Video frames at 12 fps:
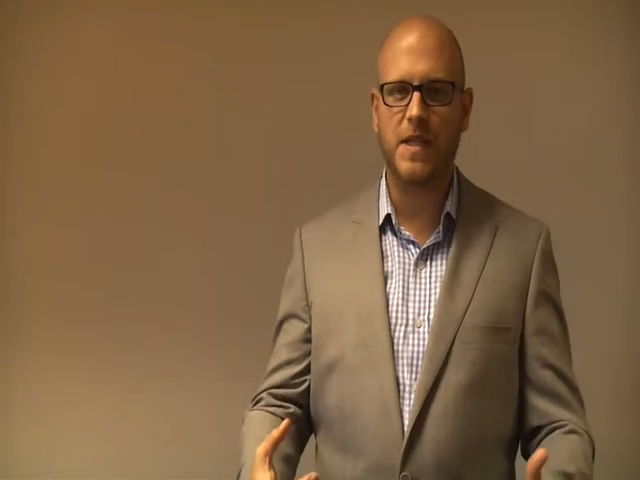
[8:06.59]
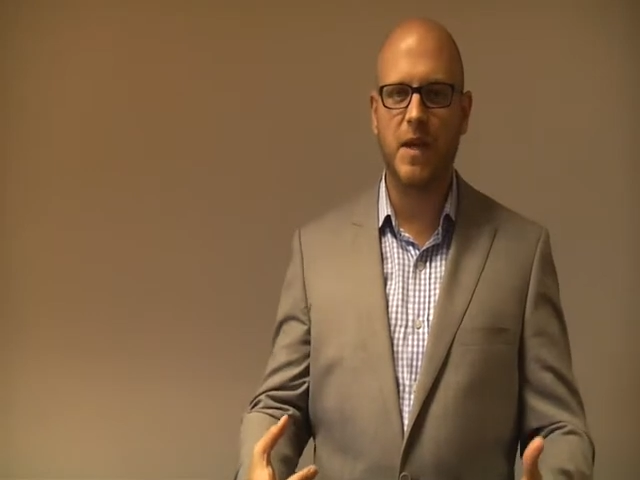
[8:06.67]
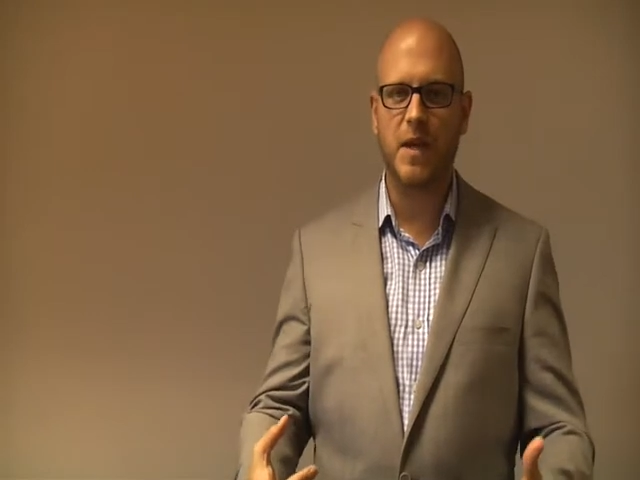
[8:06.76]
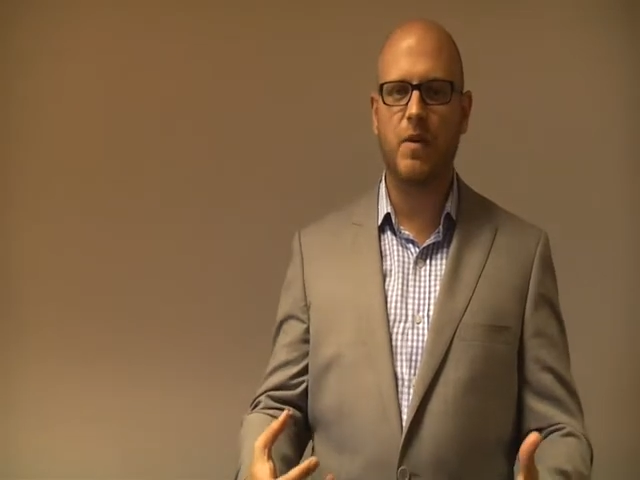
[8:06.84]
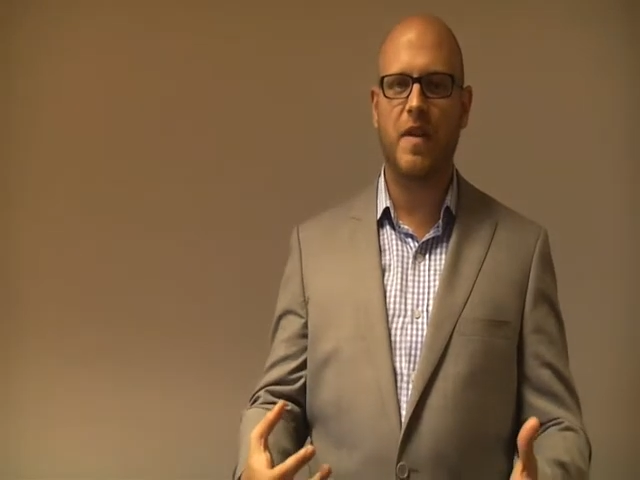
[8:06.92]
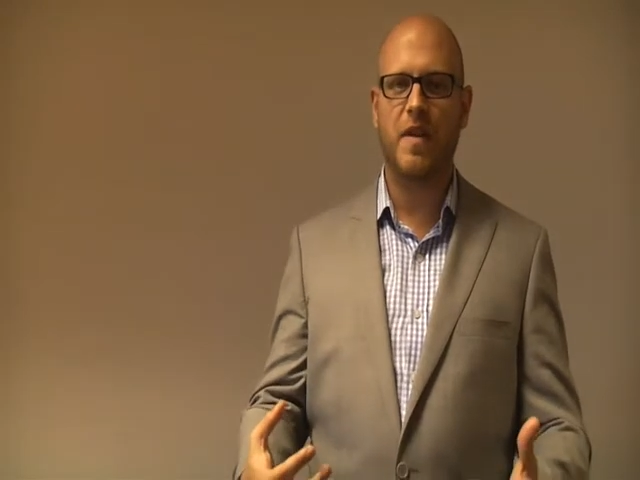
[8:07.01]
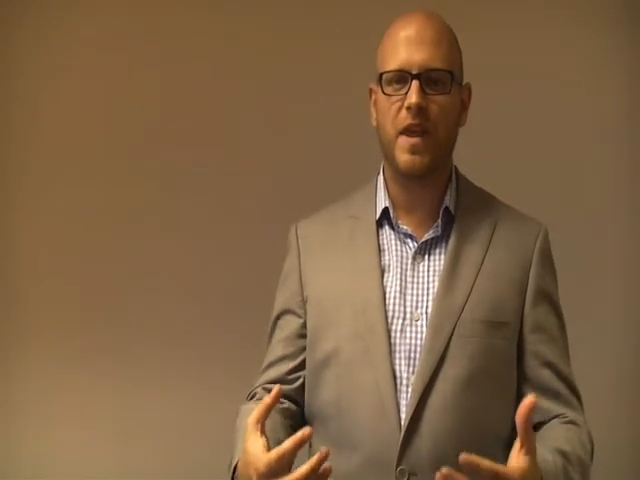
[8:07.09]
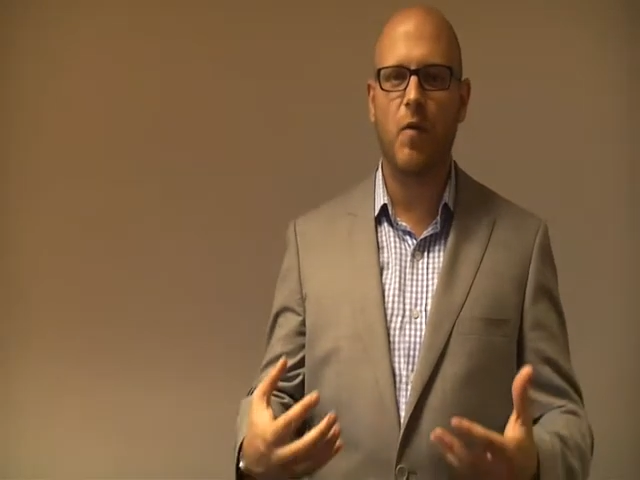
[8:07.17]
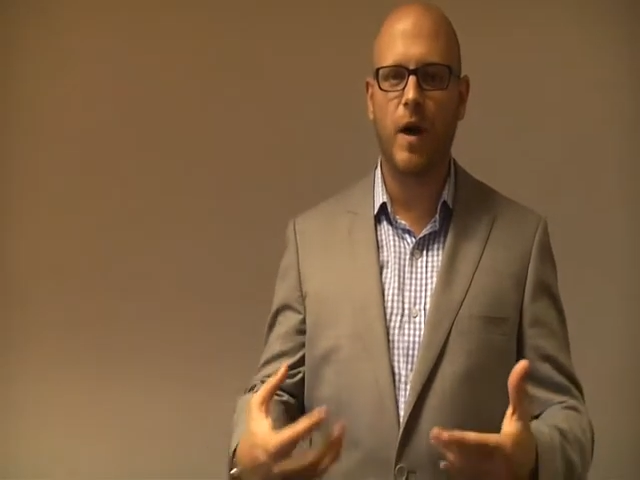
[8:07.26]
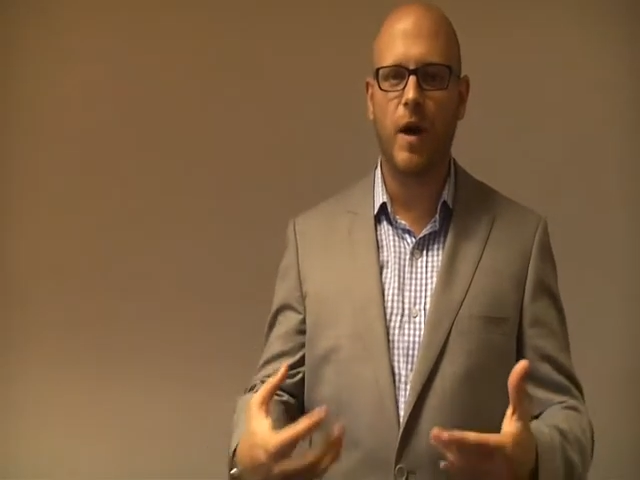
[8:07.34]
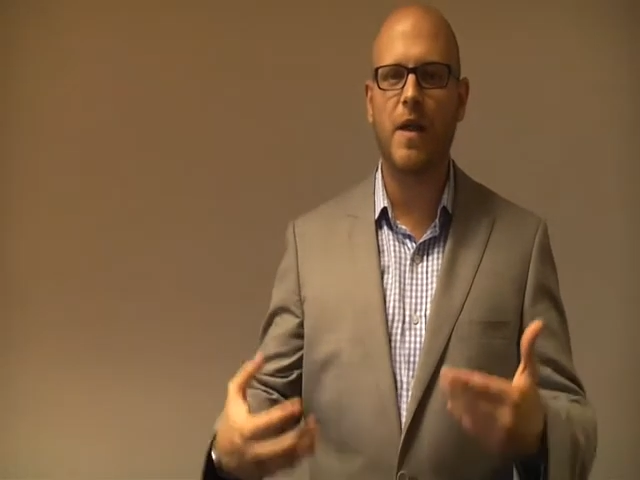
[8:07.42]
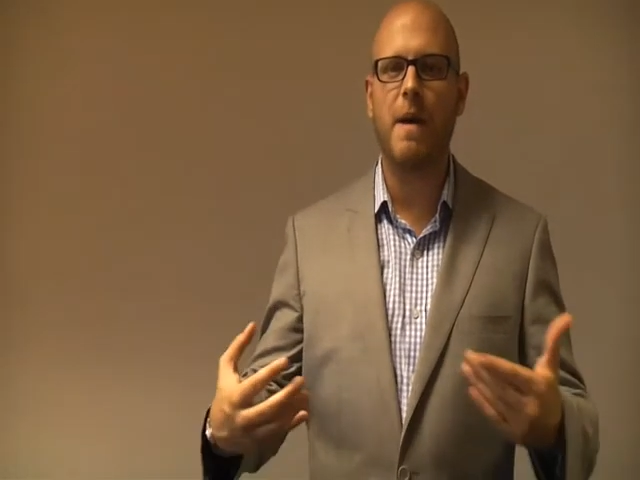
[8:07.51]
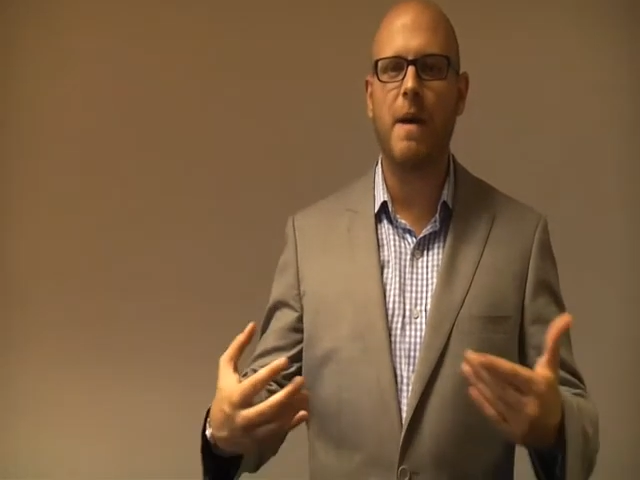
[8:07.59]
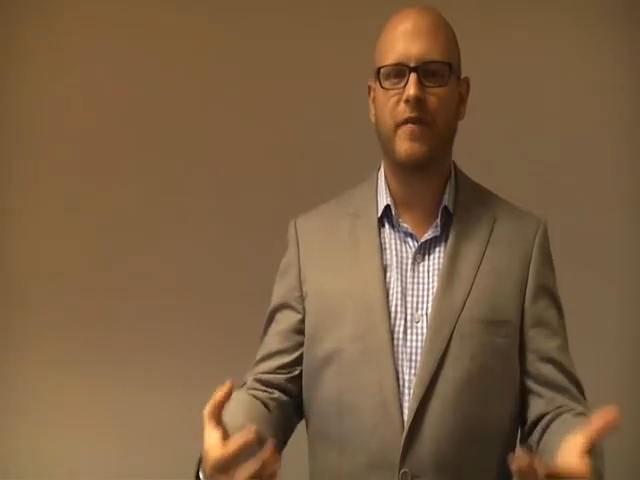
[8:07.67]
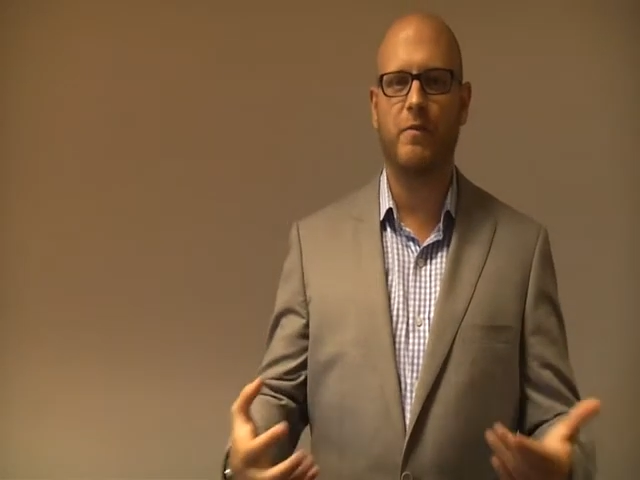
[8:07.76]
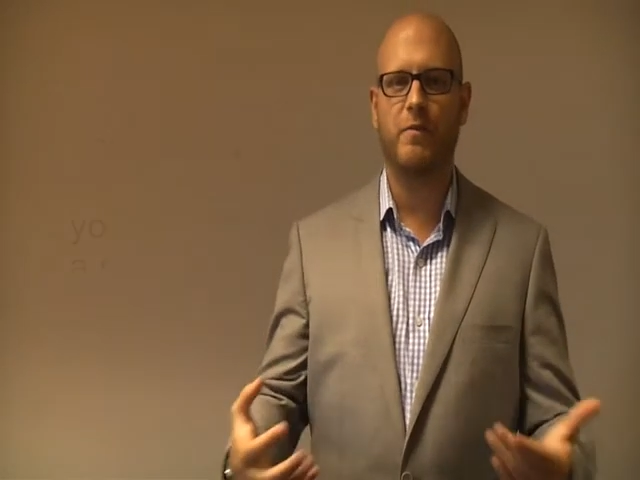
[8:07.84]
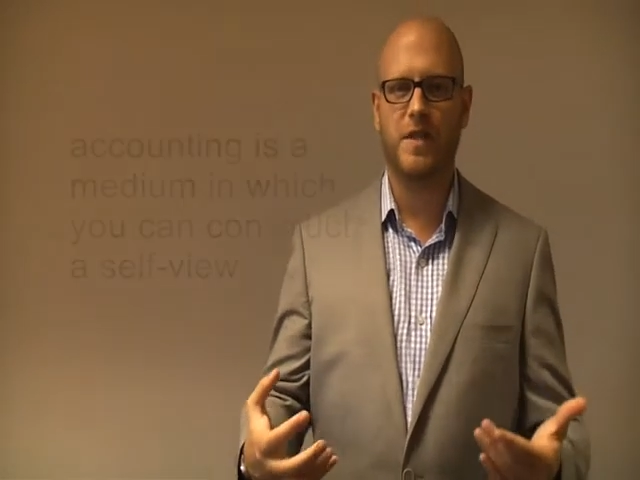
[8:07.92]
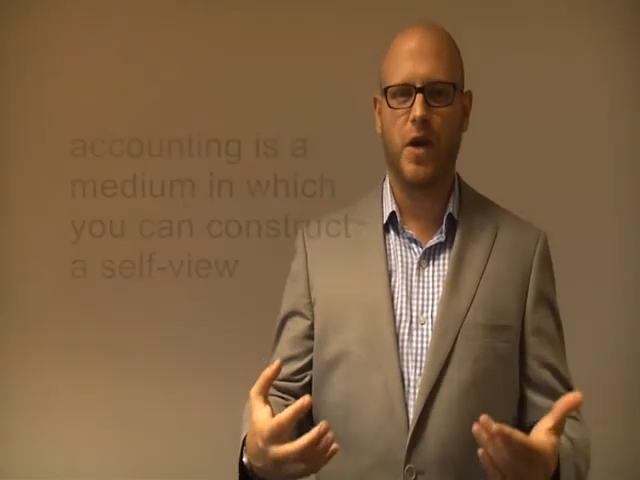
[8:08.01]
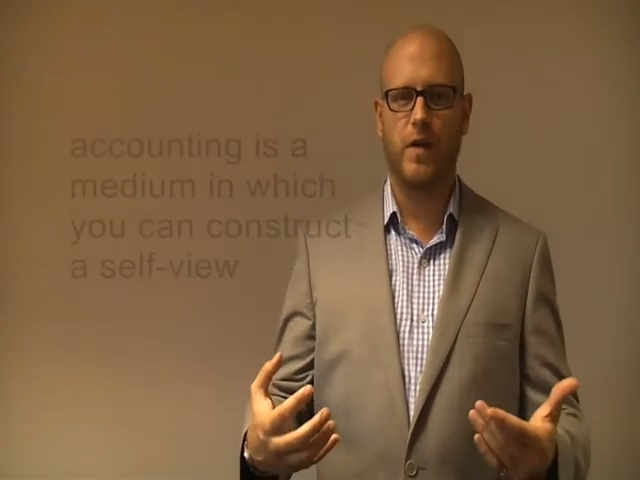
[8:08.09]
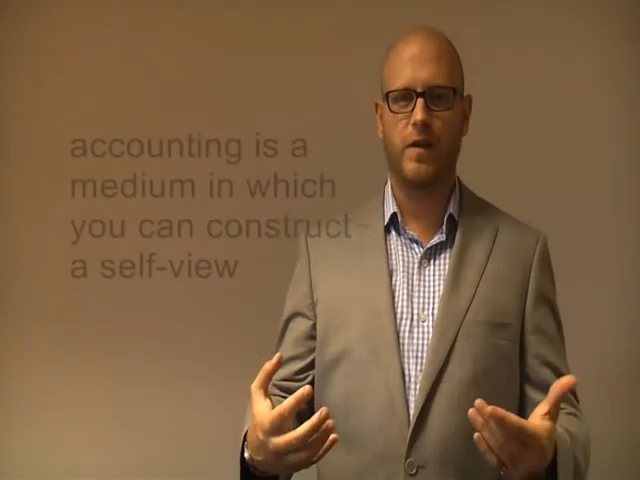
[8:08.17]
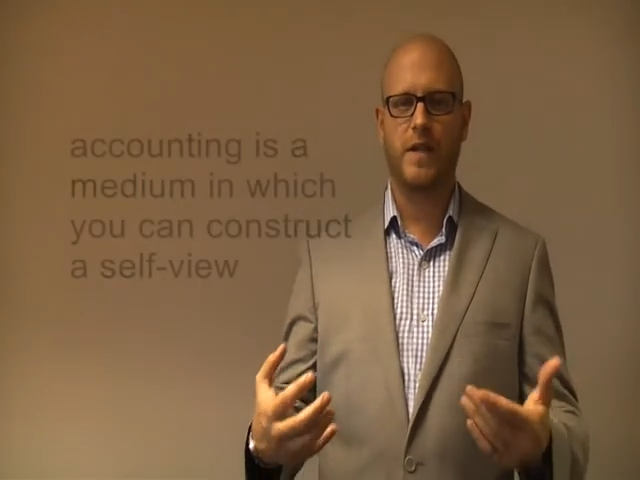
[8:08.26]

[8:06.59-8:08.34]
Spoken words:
they want to think well about themselves.